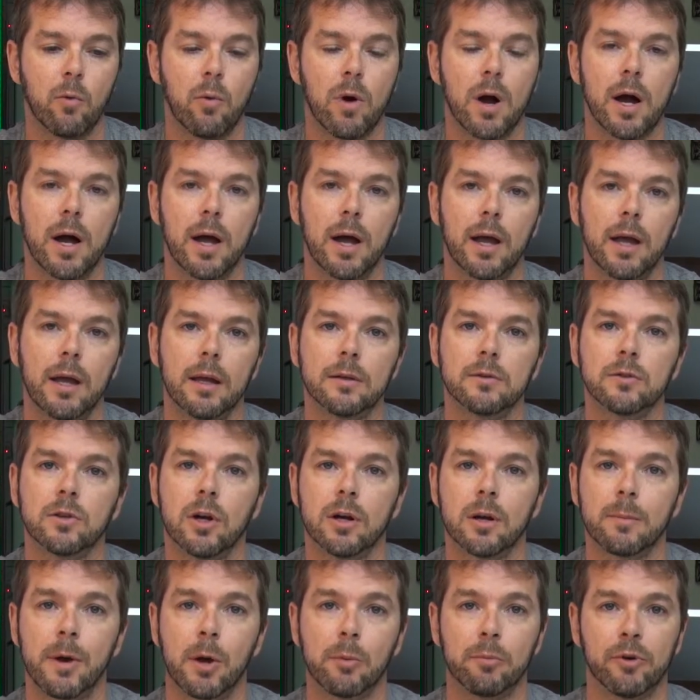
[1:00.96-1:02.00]
why,
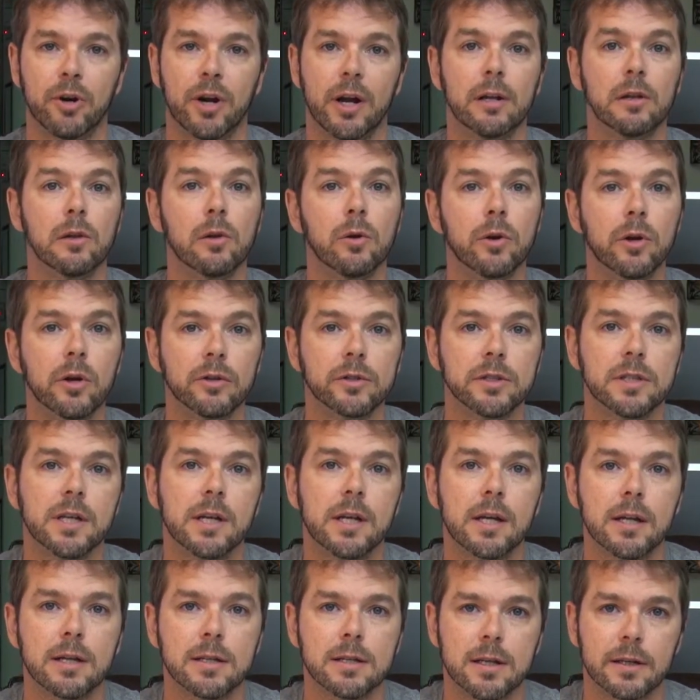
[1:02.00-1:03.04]
talk about brand
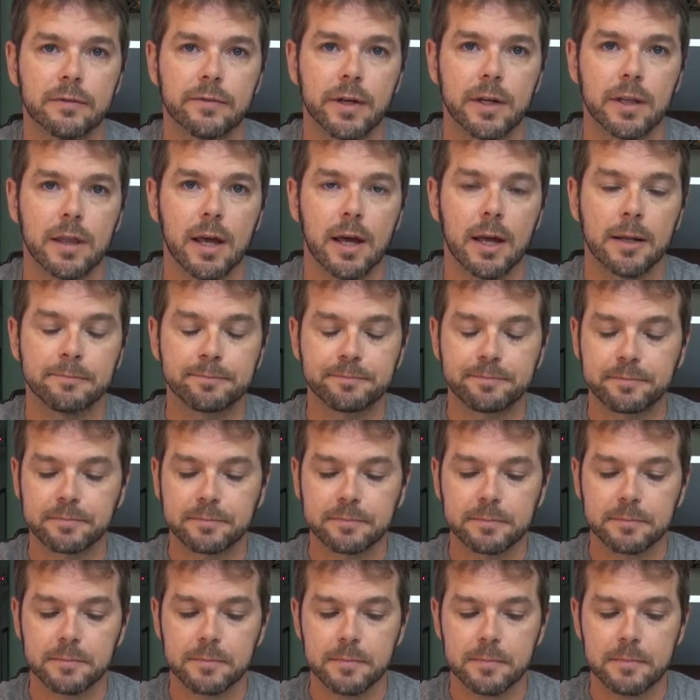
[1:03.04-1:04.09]
loyalty and stuff like that.
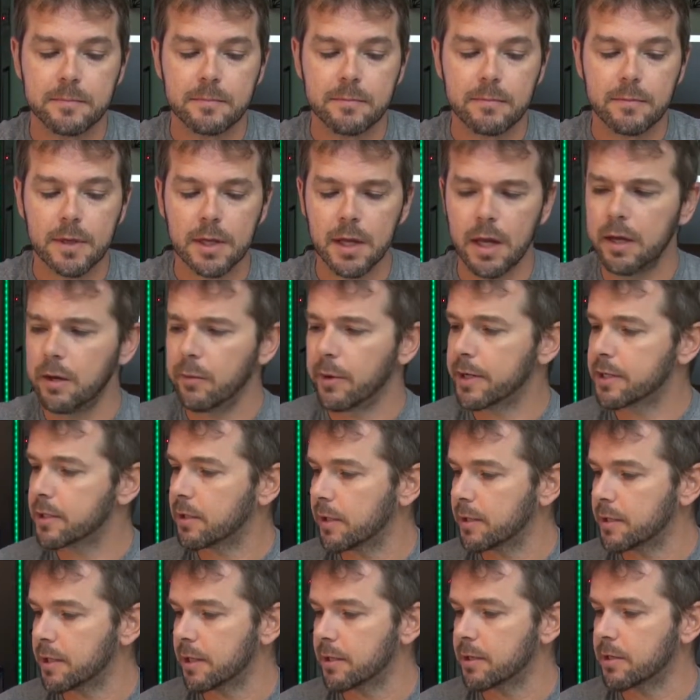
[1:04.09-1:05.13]
Anyway,
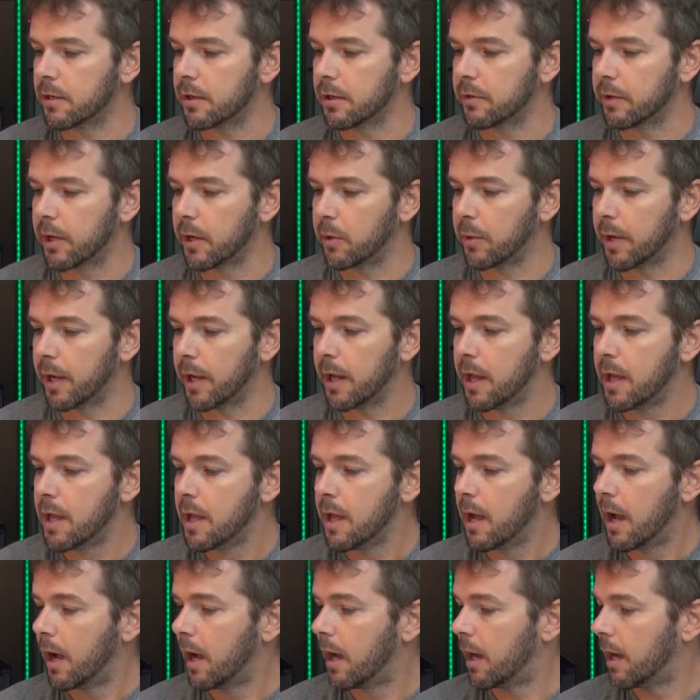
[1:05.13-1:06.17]
so let's get started right away.
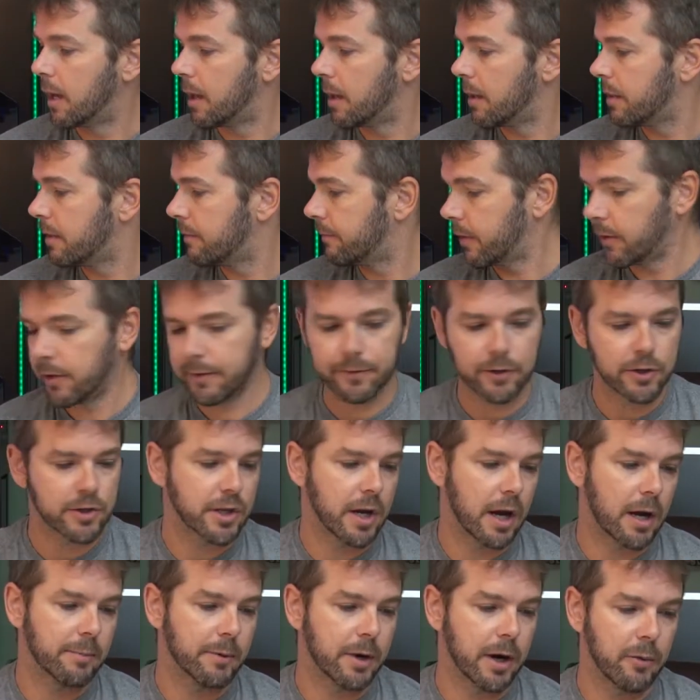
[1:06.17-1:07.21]
The very first
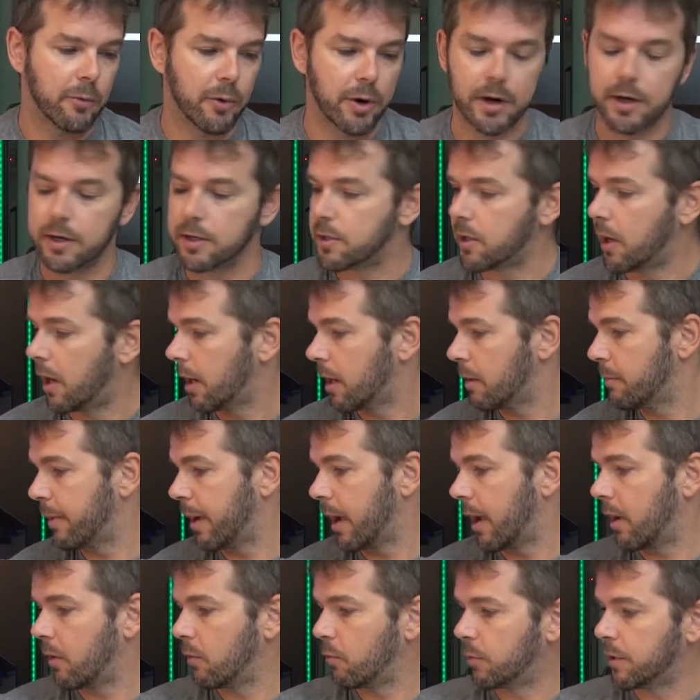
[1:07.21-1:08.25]
camera I wanted to talk
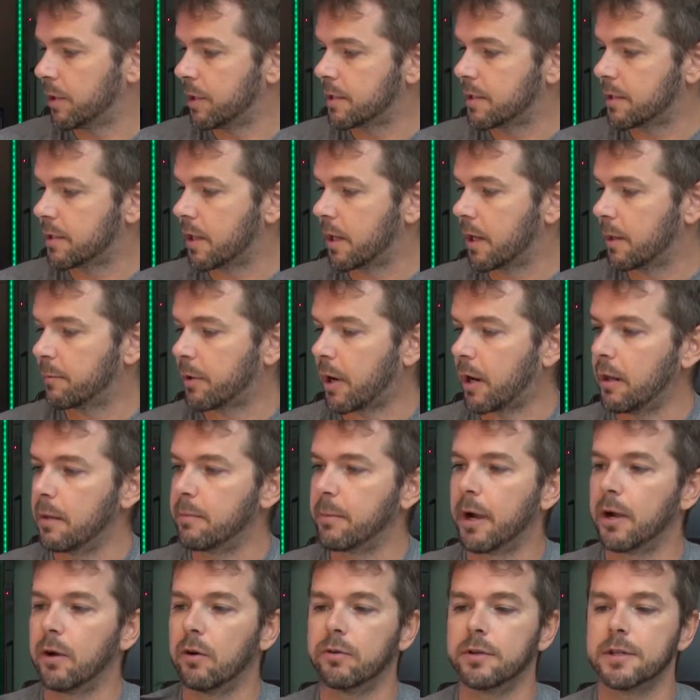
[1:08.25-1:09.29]
about was probably
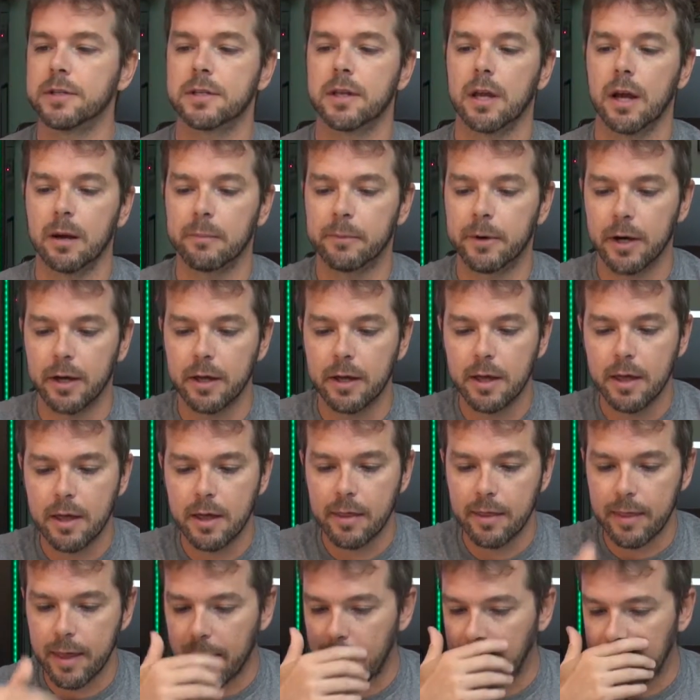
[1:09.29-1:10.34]
my oldest camera
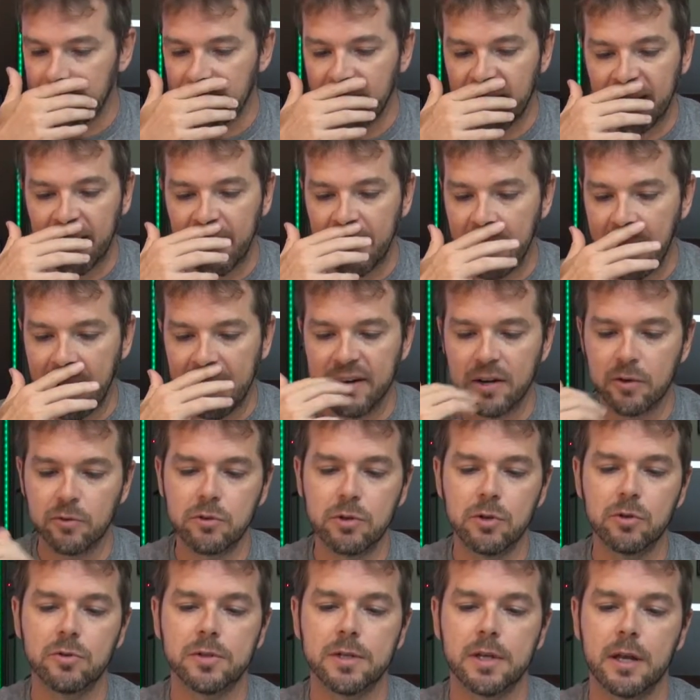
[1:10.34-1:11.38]
that I don't
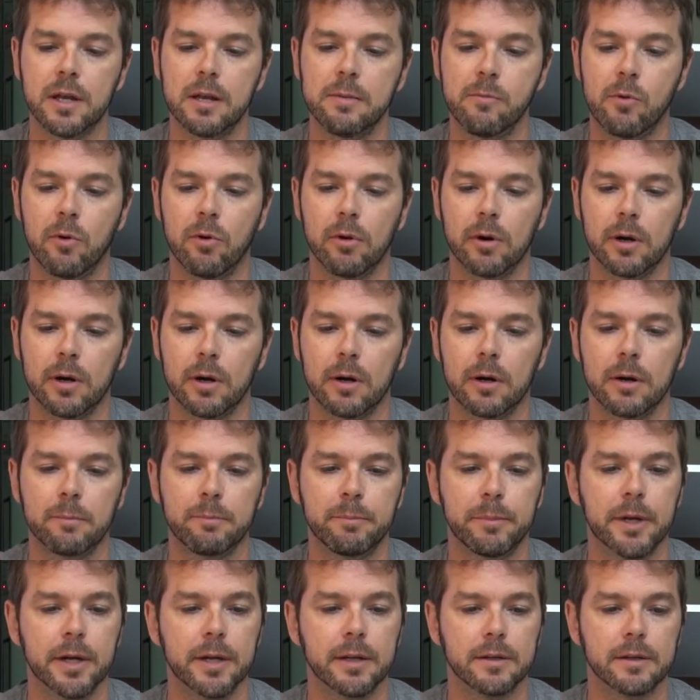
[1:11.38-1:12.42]
use anymore,
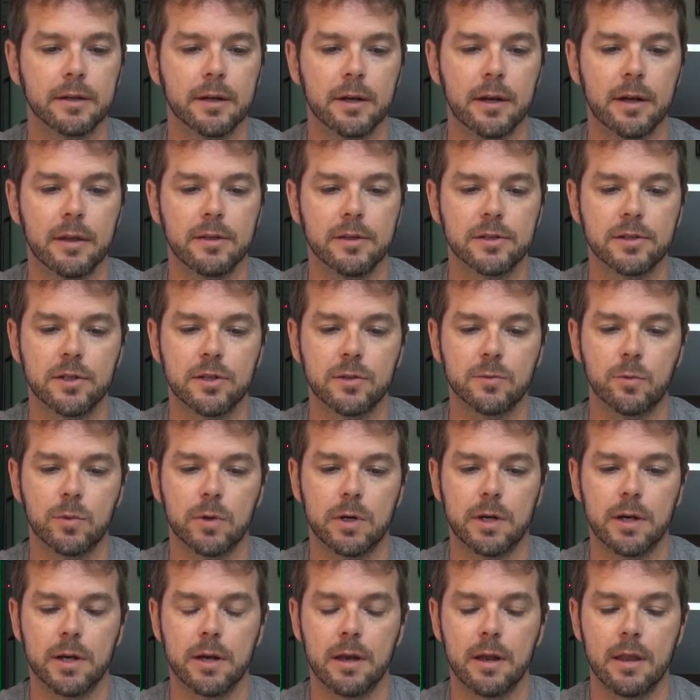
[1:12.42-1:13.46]
but this is
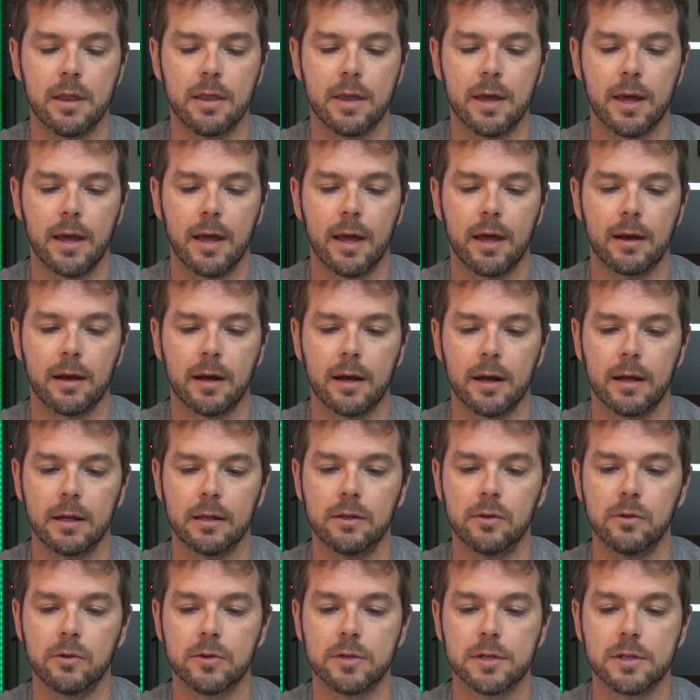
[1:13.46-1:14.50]
one that I
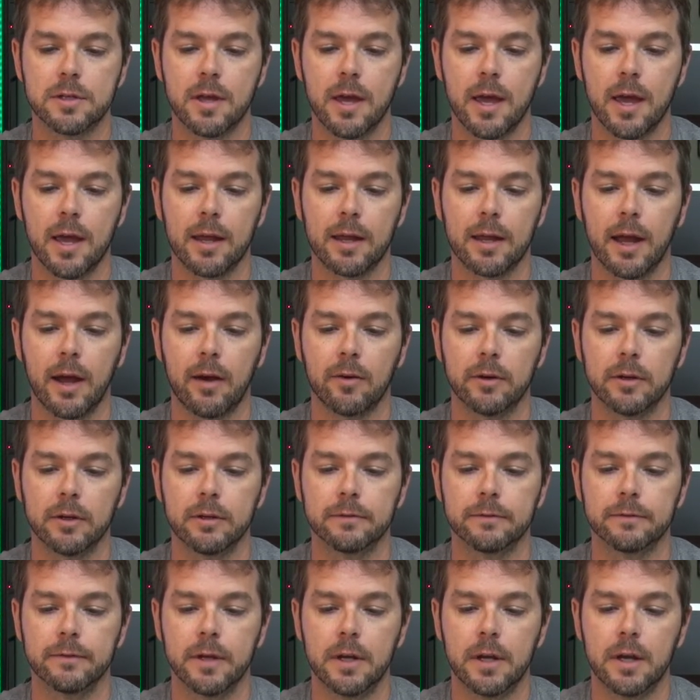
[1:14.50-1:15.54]
used the heck out of.